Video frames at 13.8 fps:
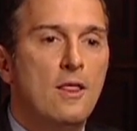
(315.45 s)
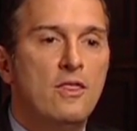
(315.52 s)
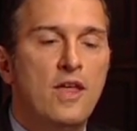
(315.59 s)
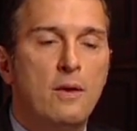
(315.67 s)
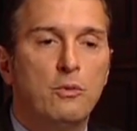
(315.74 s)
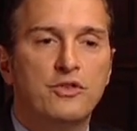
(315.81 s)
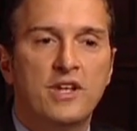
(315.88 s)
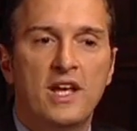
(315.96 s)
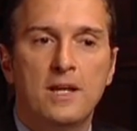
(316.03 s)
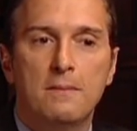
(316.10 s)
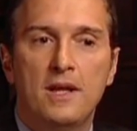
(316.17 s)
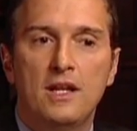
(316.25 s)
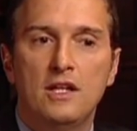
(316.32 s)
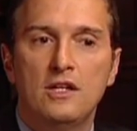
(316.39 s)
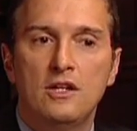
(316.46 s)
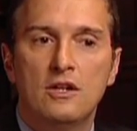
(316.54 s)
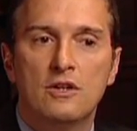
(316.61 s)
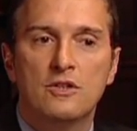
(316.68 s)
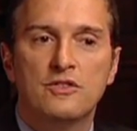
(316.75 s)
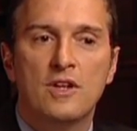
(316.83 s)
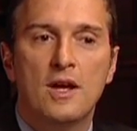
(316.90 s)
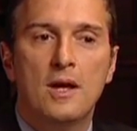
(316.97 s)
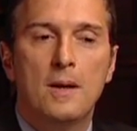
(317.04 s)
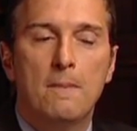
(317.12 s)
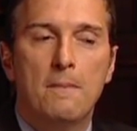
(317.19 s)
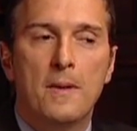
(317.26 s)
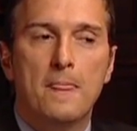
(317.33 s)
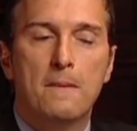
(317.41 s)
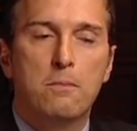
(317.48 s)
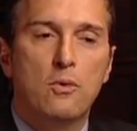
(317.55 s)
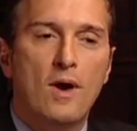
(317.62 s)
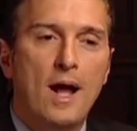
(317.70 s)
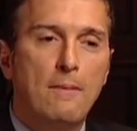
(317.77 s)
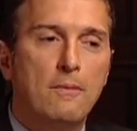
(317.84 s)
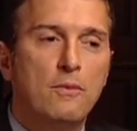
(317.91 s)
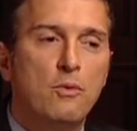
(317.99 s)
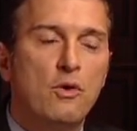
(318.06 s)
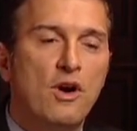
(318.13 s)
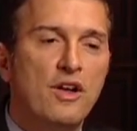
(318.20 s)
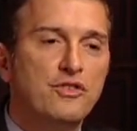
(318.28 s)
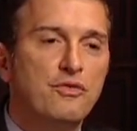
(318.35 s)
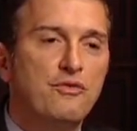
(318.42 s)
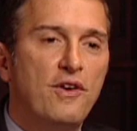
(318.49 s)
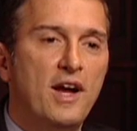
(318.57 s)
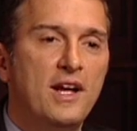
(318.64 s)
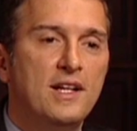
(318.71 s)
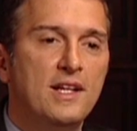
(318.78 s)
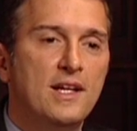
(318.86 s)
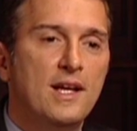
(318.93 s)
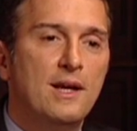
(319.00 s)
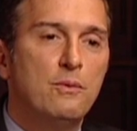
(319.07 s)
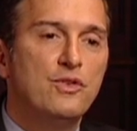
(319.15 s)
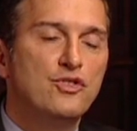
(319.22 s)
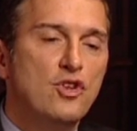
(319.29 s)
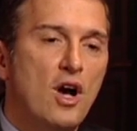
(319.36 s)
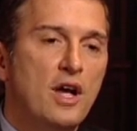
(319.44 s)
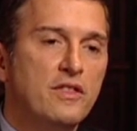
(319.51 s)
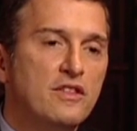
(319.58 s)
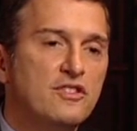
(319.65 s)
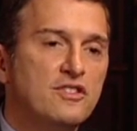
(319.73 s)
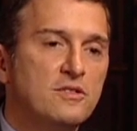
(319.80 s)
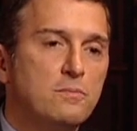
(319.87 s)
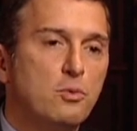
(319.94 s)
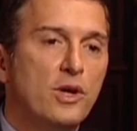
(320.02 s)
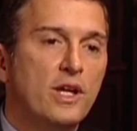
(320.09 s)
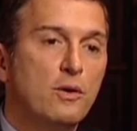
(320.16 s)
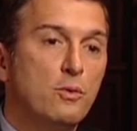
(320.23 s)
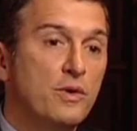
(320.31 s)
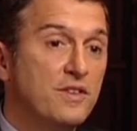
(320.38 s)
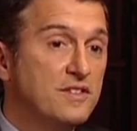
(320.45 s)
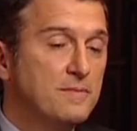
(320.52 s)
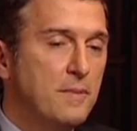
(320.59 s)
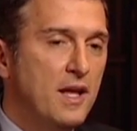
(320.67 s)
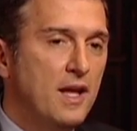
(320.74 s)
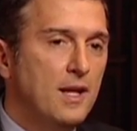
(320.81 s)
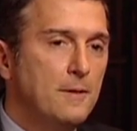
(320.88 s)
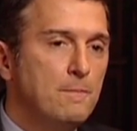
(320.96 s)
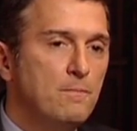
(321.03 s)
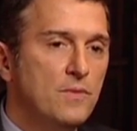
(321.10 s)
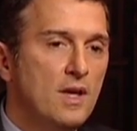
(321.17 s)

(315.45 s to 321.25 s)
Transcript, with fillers: They will take many years, but the problem we're also finding, and we saw it this spring with Spain,